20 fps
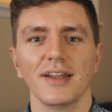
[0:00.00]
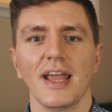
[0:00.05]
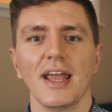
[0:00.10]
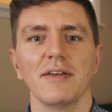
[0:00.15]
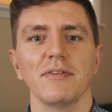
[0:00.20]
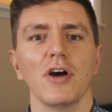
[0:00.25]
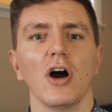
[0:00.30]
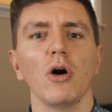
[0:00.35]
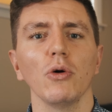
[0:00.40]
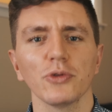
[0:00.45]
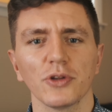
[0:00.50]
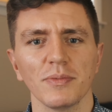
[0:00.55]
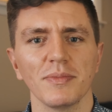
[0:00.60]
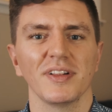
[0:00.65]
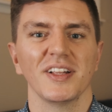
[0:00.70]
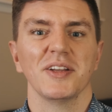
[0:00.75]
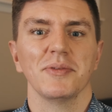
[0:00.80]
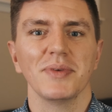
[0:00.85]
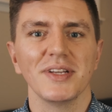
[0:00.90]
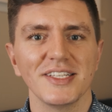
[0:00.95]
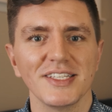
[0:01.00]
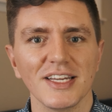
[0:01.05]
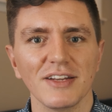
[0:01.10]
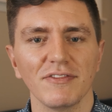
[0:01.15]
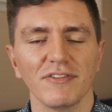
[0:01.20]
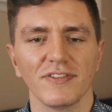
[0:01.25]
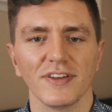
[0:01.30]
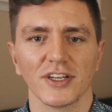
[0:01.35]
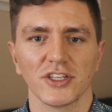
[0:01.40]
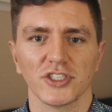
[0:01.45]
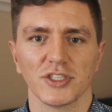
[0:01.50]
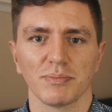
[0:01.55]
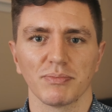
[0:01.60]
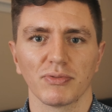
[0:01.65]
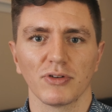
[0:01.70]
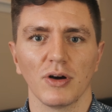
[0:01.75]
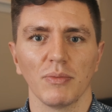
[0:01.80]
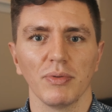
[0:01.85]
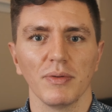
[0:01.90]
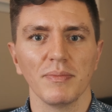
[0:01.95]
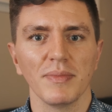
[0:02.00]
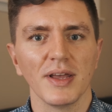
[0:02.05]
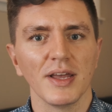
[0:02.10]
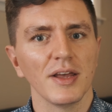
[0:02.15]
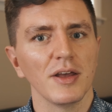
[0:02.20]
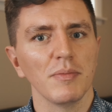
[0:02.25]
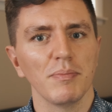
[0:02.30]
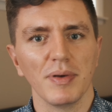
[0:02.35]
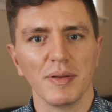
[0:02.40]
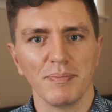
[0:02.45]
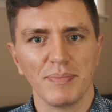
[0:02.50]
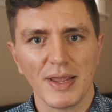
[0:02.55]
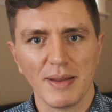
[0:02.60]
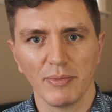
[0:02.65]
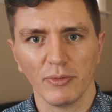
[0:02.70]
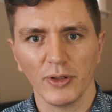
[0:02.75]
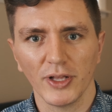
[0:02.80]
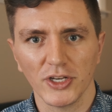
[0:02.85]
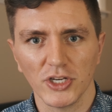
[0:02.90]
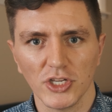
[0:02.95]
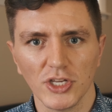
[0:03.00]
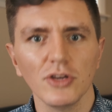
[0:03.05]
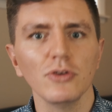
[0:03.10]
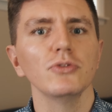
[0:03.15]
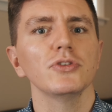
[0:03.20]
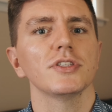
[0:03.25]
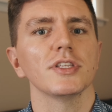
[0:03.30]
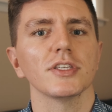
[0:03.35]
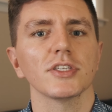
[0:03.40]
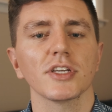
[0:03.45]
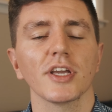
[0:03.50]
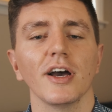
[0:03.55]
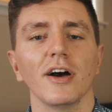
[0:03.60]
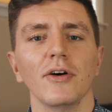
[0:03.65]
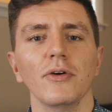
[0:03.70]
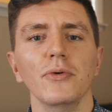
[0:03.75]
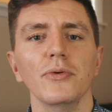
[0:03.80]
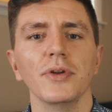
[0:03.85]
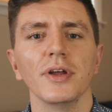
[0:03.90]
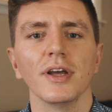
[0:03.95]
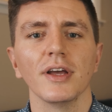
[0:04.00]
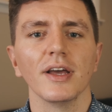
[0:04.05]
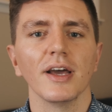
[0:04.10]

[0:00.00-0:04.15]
And ultimately we did fix the problem, but people had used this code,